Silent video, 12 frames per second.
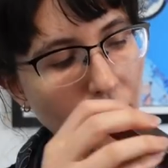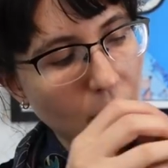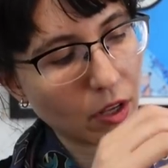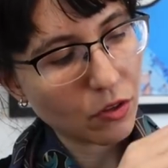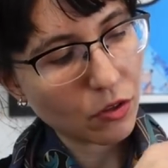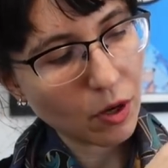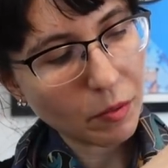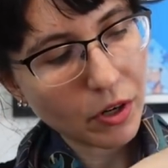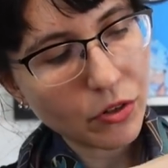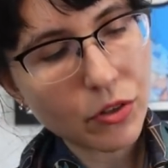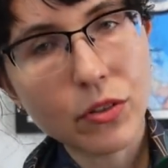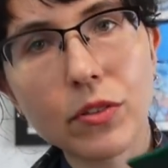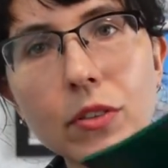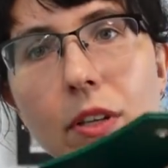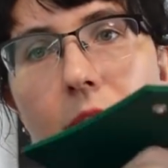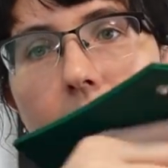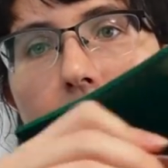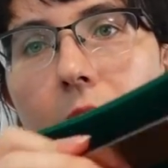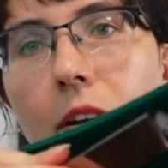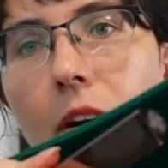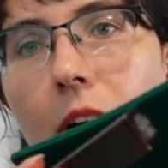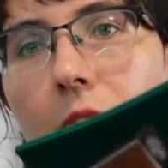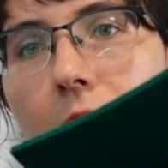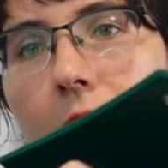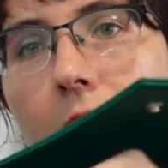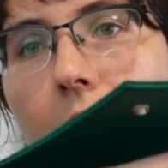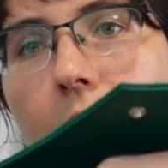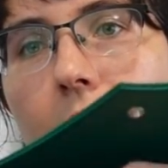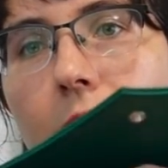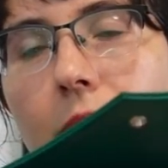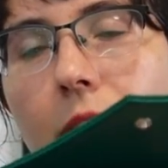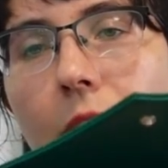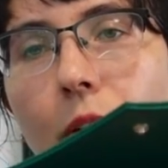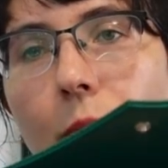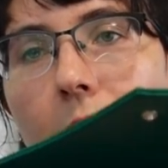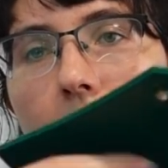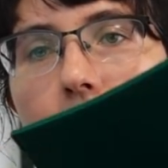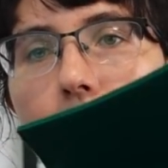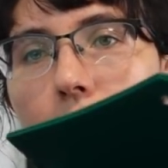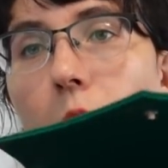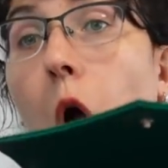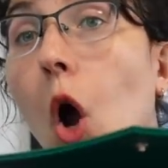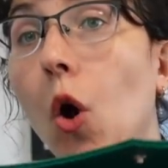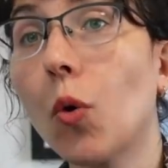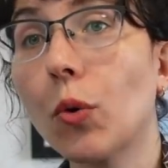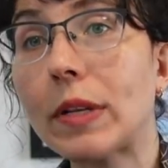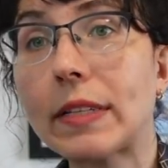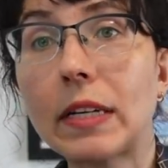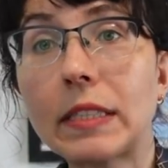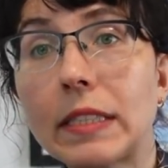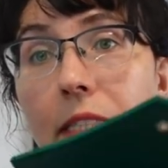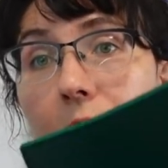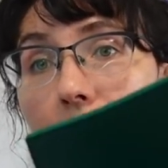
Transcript: And so I'm gonna just sit that on sideways or horizontally